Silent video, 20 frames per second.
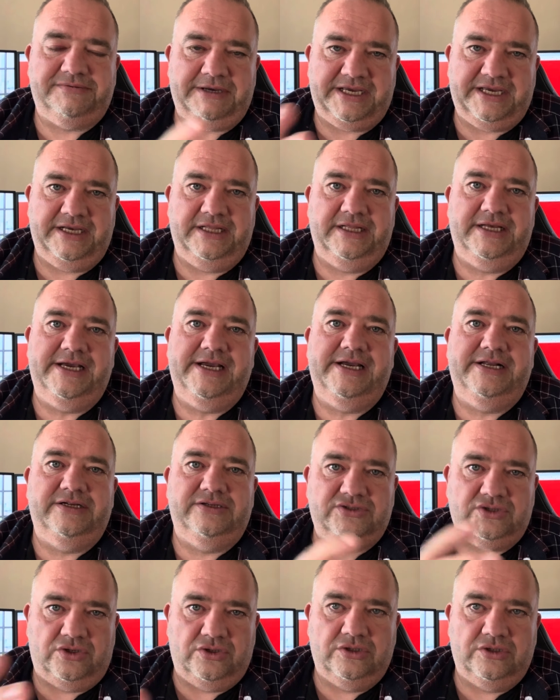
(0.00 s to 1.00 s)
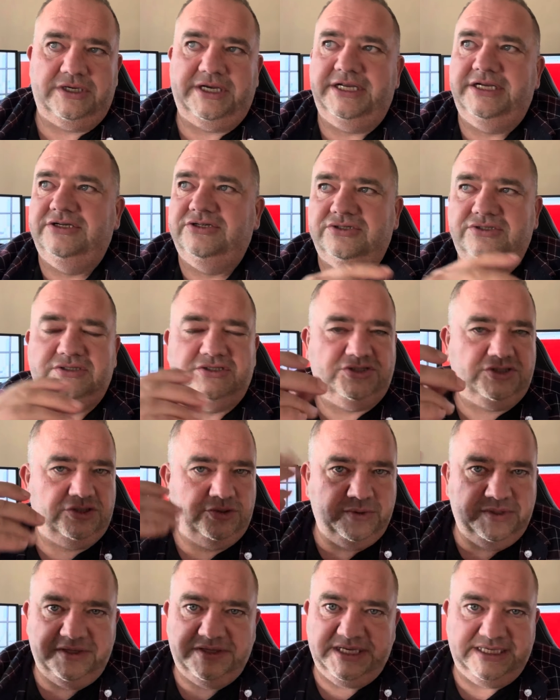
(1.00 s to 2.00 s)
speculating and talking and just
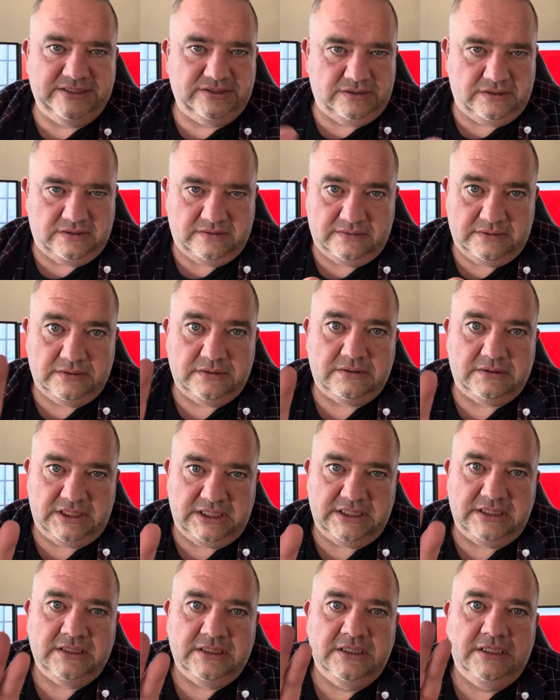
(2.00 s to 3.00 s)
chewing things over. All right,